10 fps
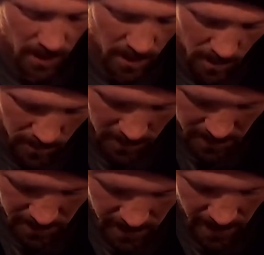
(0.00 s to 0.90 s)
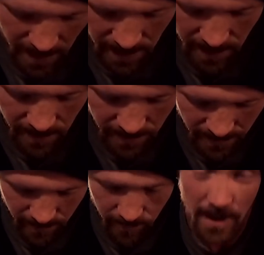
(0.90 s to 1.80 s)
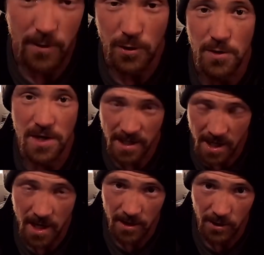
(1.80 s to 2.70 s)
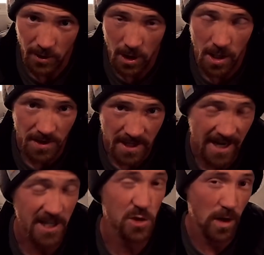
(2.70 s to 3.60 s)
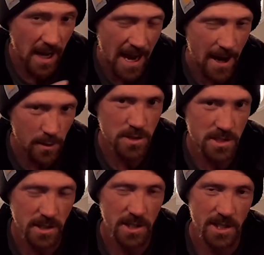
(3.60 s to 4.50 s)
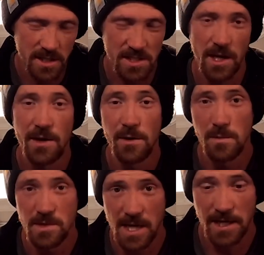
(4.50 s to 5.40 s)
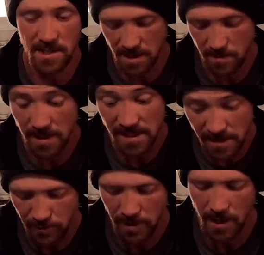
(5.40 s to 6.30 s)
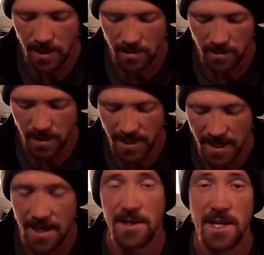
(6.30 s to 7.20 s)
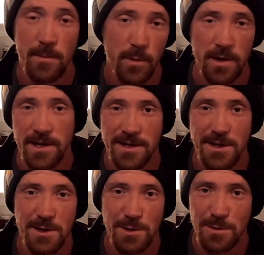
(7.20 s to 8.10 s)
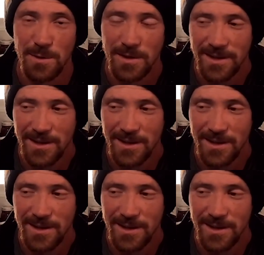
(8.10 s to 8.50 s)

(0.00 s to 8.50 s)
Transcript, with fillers: So we're doing a rather unique color on the actual house and then the sunroom is actually gonna be a different color and Allie kept wanting to do